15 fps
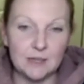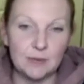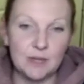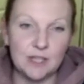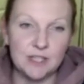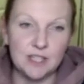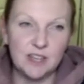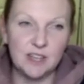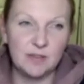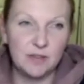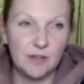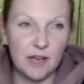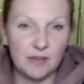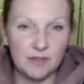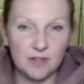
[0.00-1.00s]
which if you
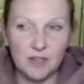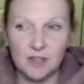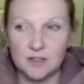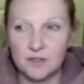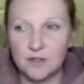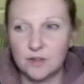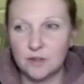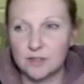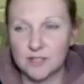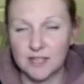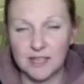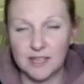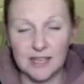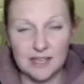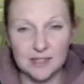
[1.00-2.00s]
haven't heard of the content
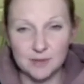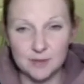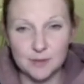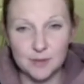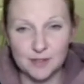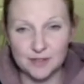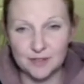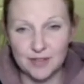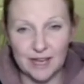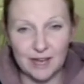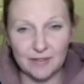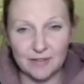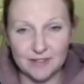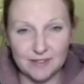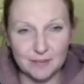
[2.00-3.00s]
calendar, which most of you have,
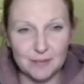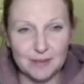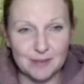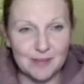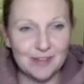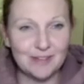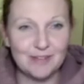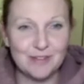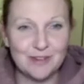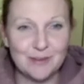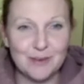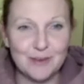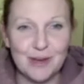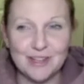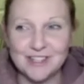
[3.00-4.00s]
and some people who have already
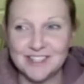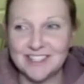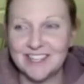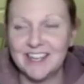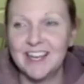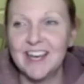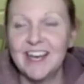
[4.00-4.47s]
purchased it,